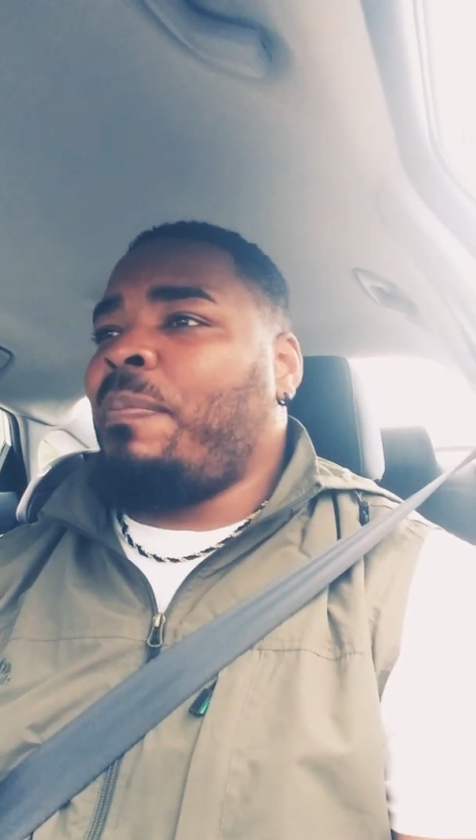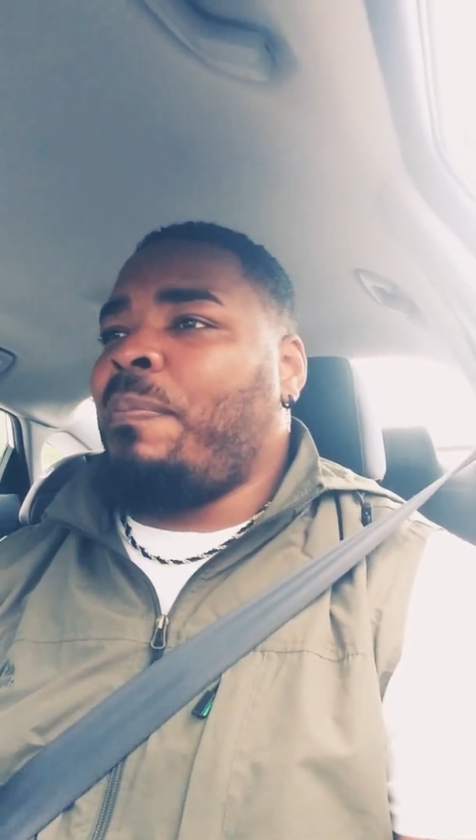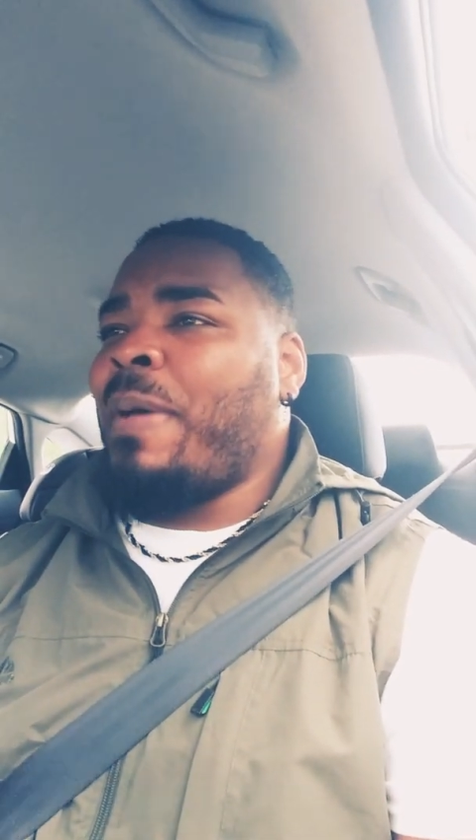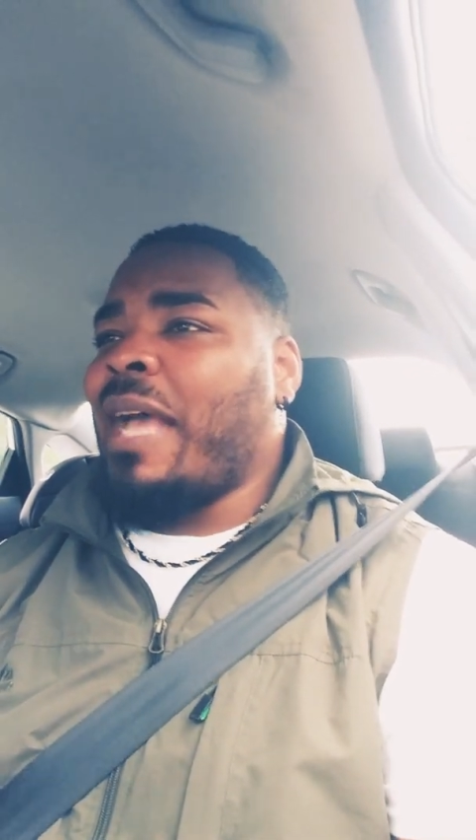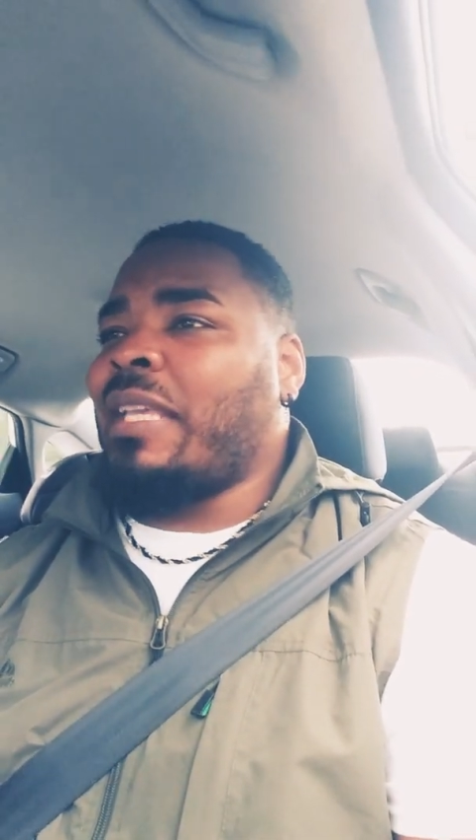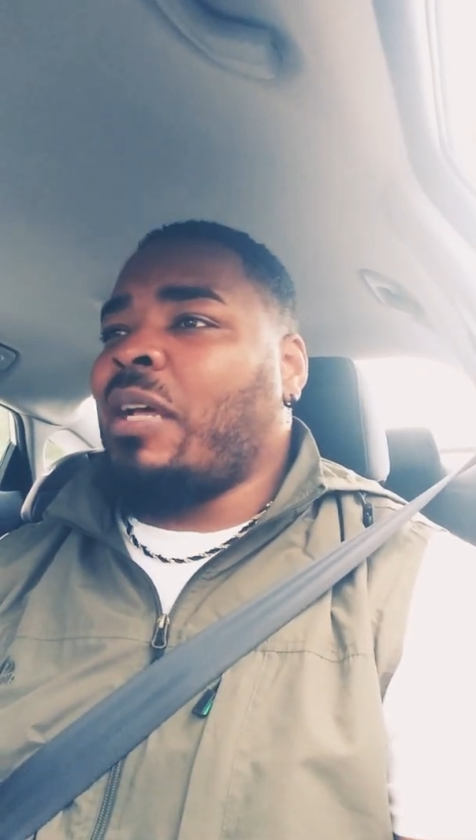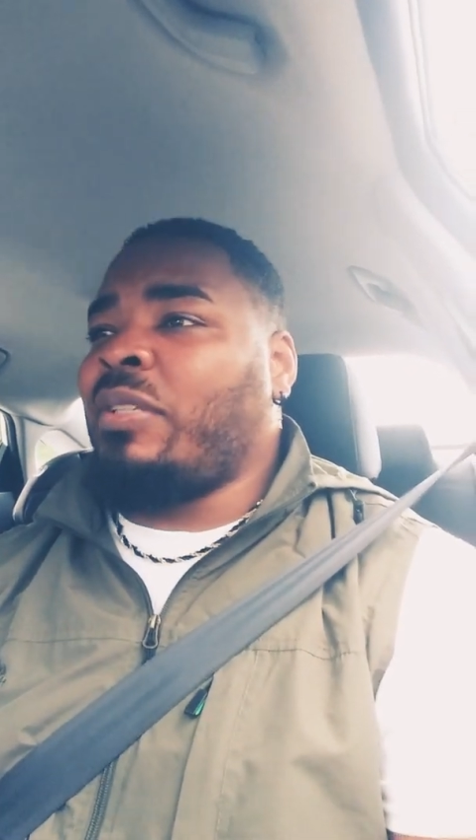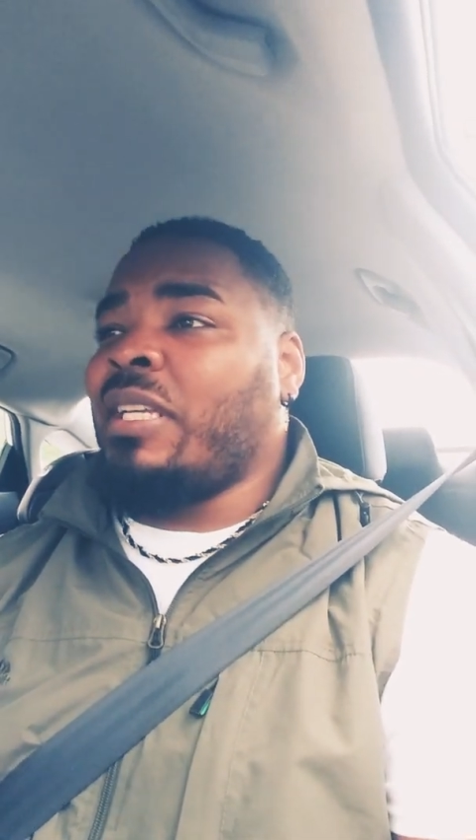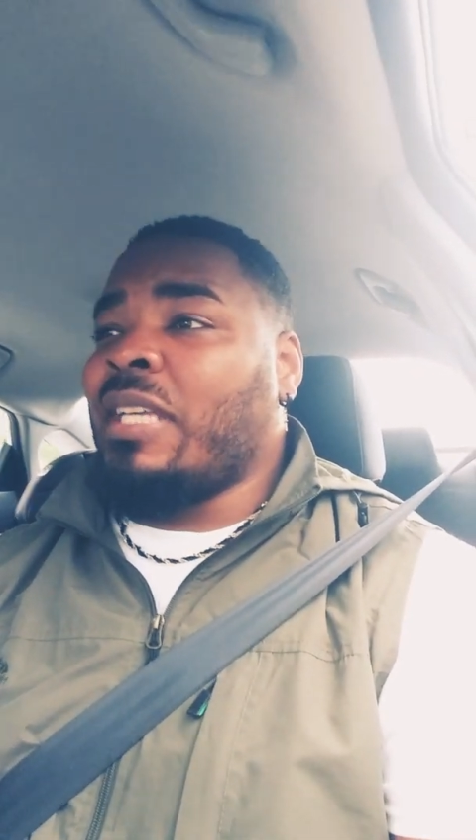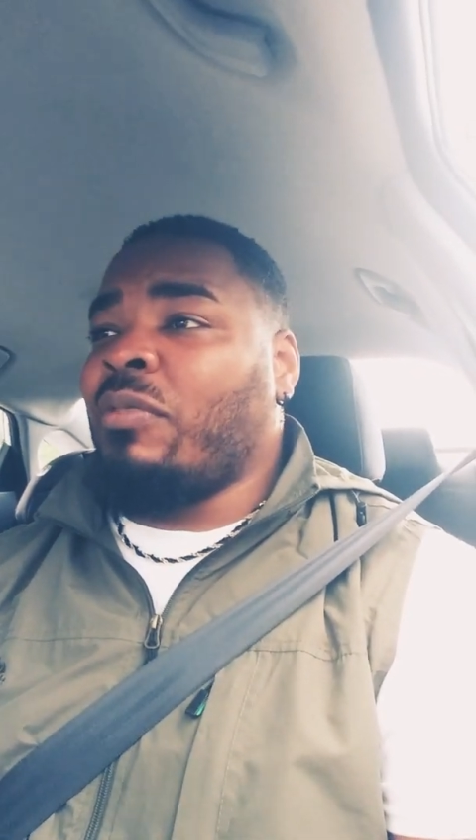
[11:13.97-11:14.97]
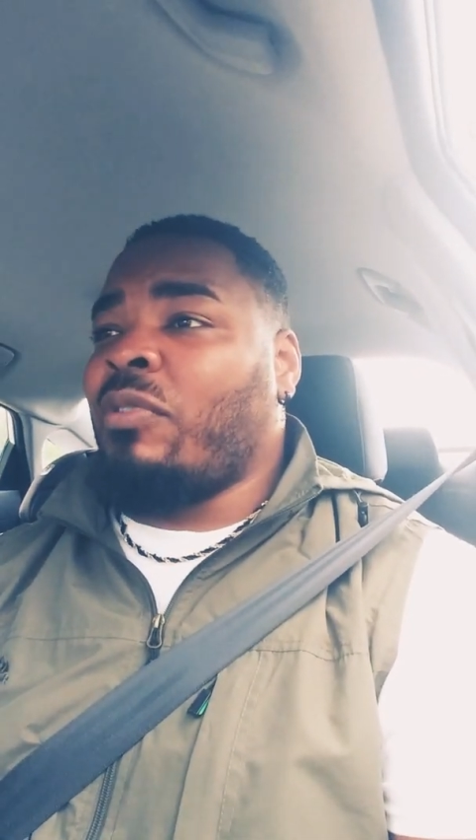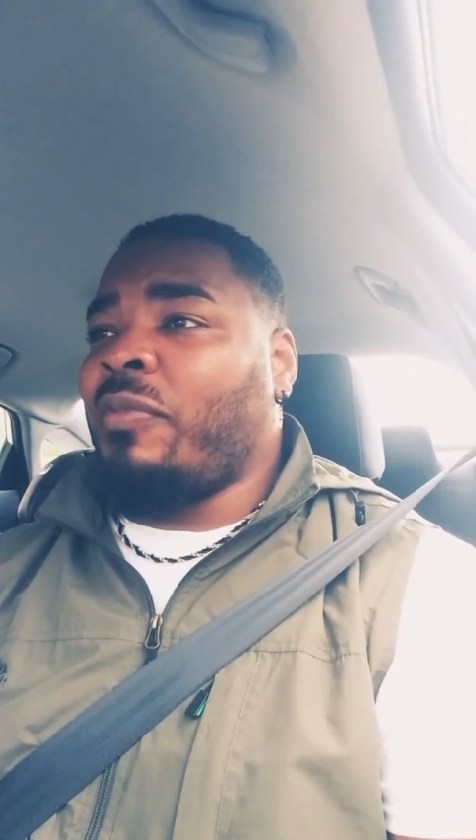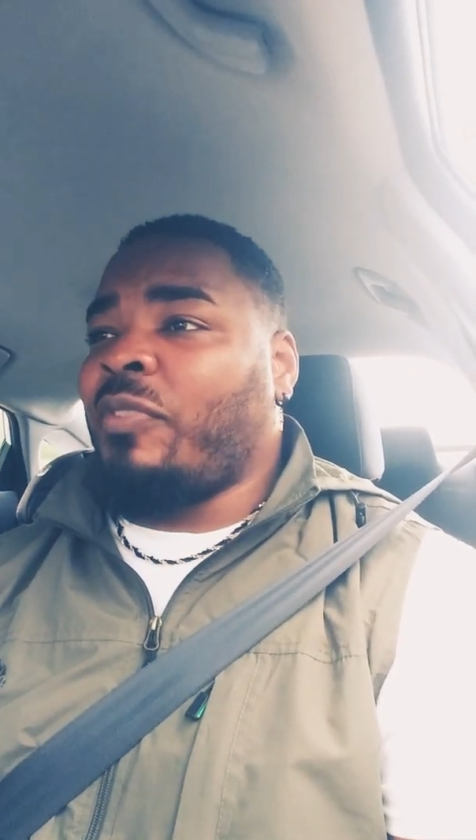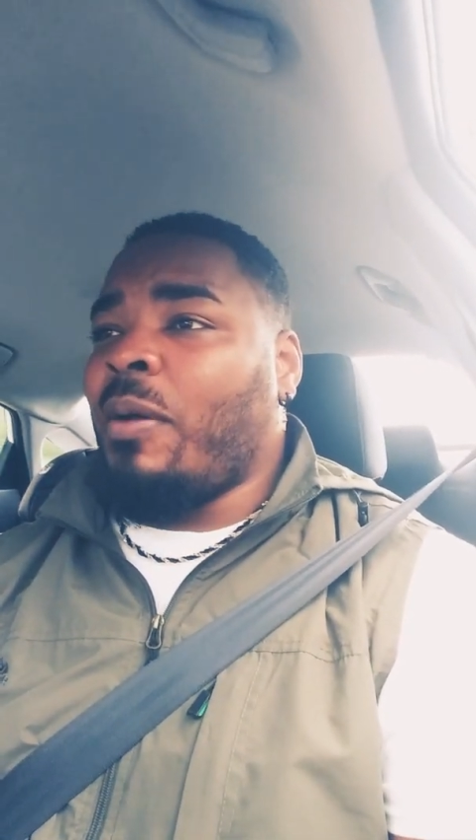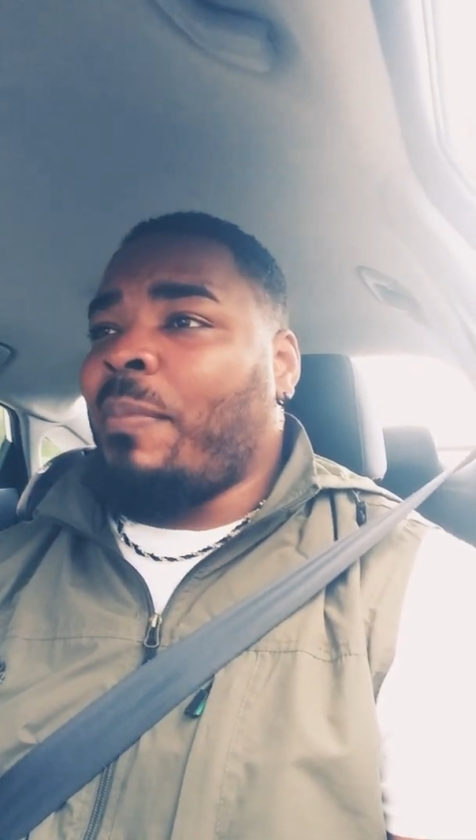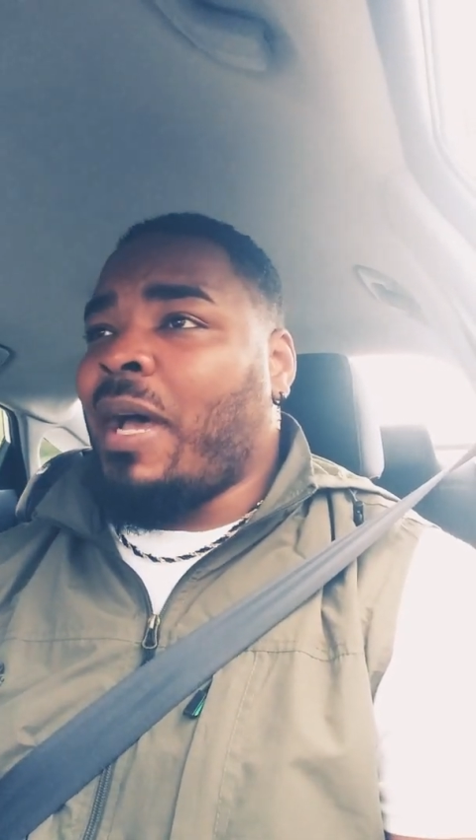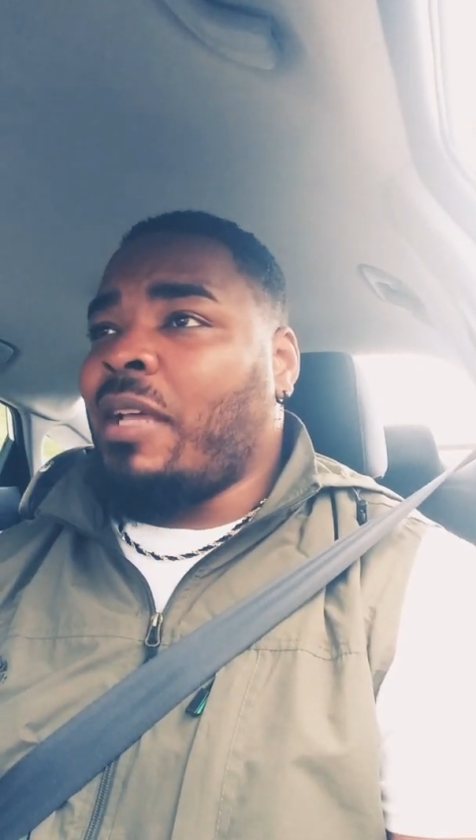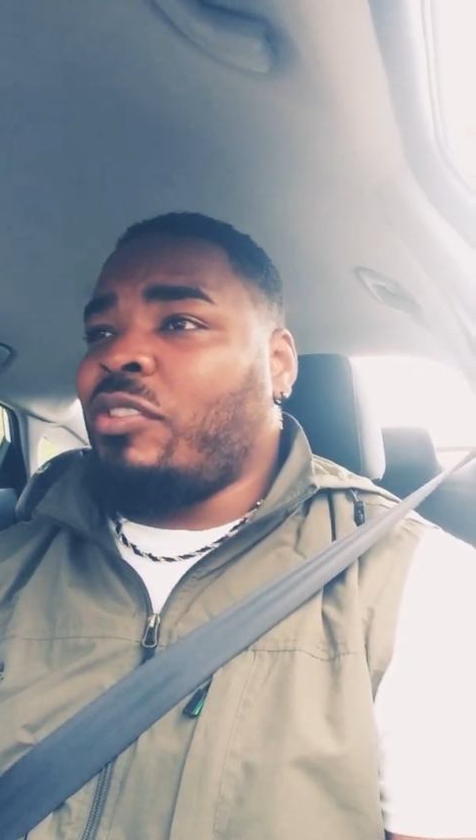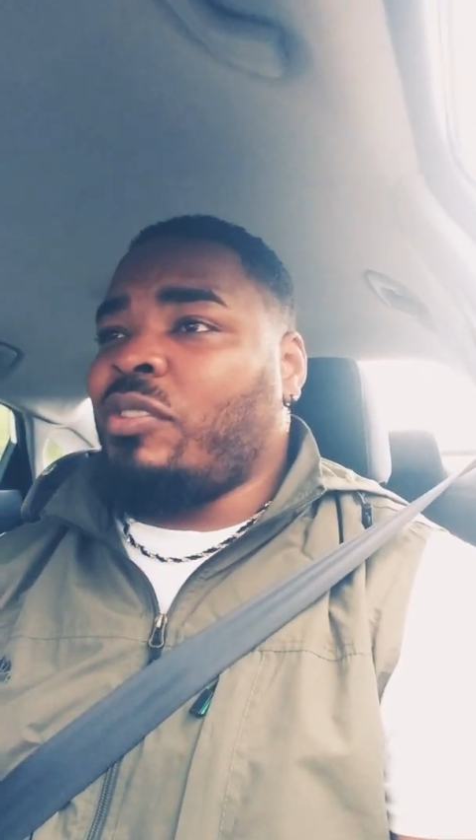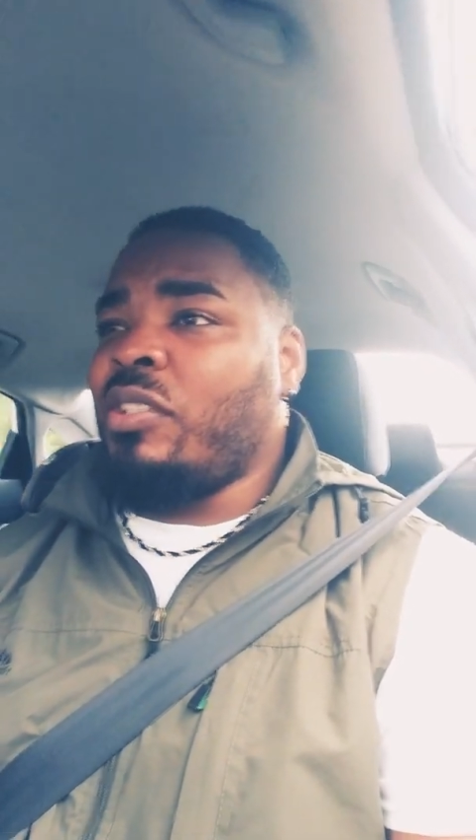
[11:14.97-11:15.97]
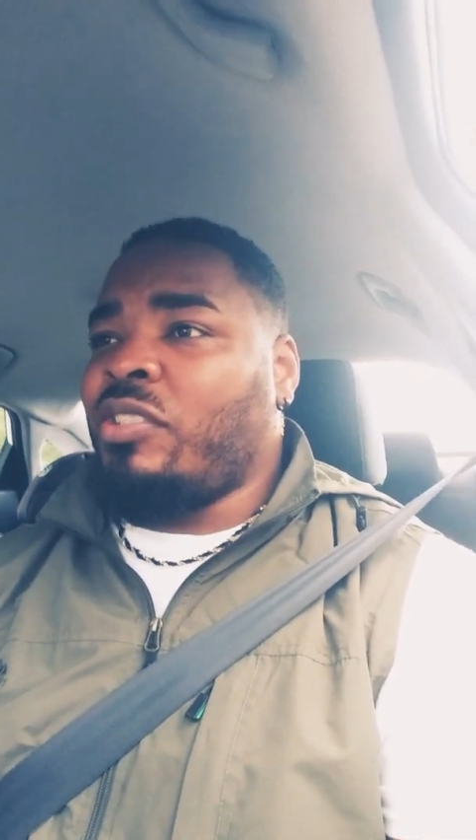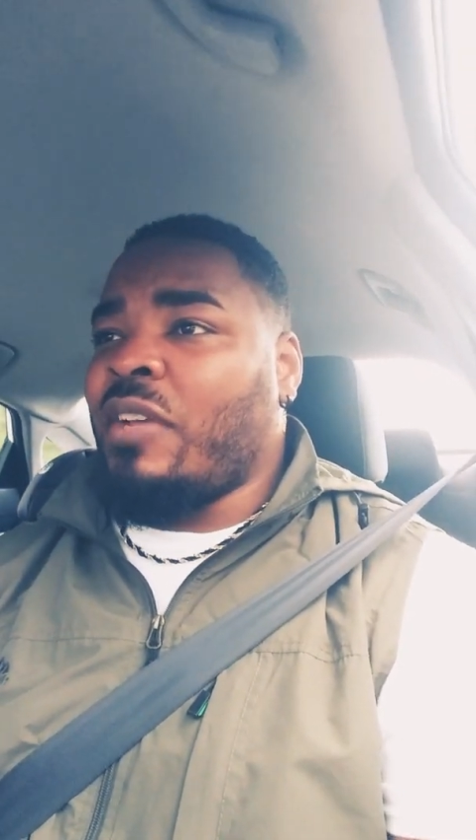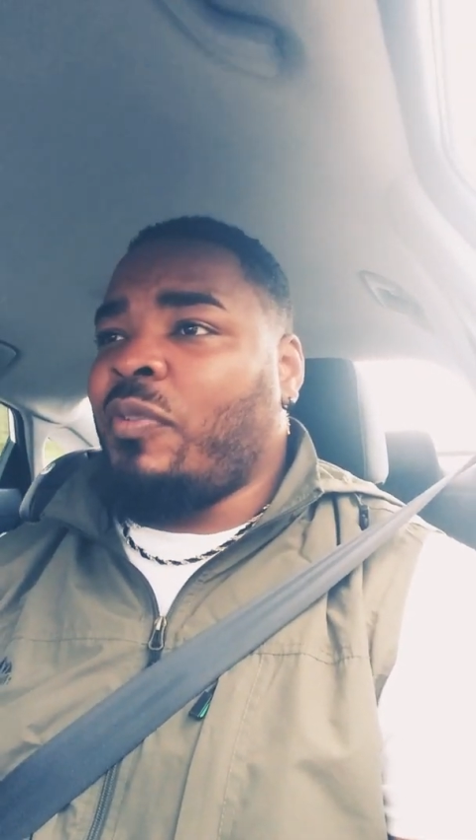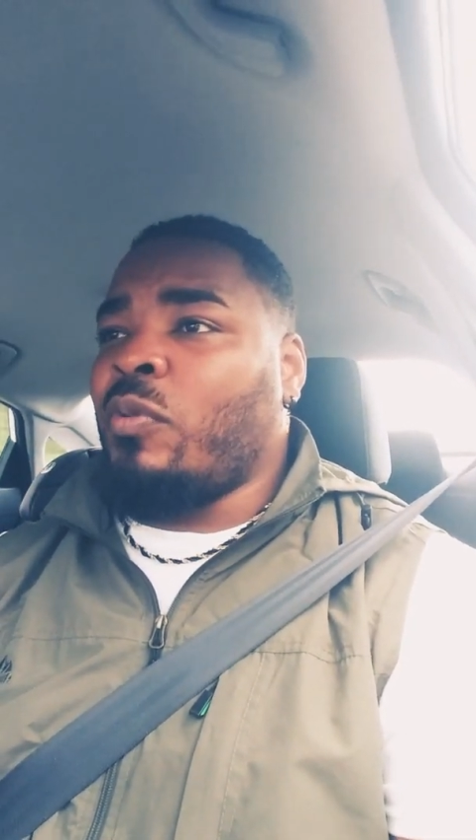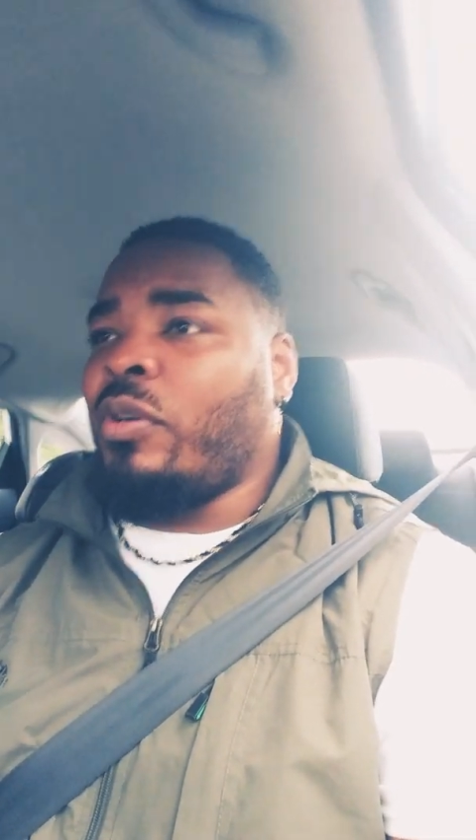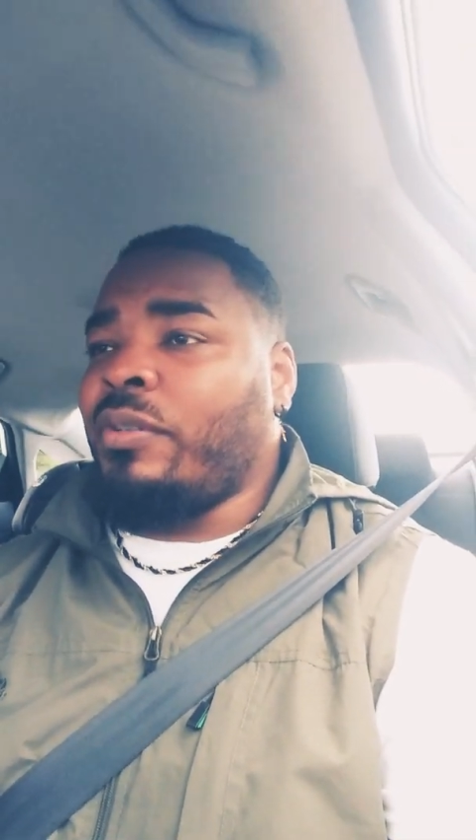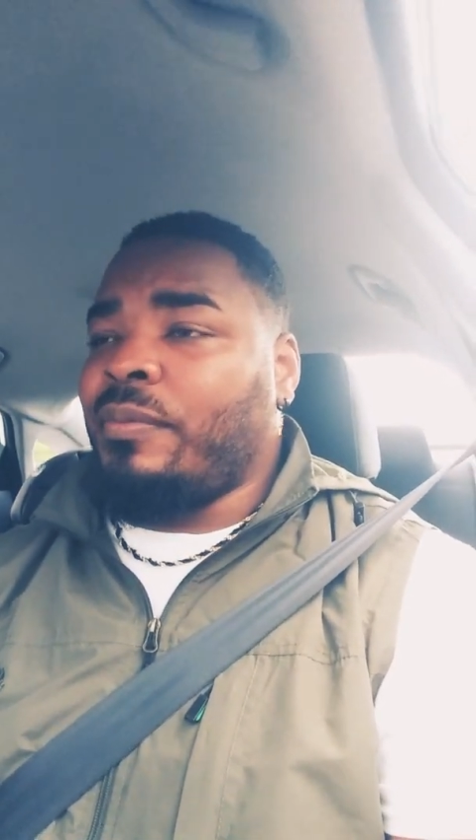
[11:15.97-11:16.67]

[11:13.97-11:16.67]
Pacquiao did get roughed up by Jeff Horn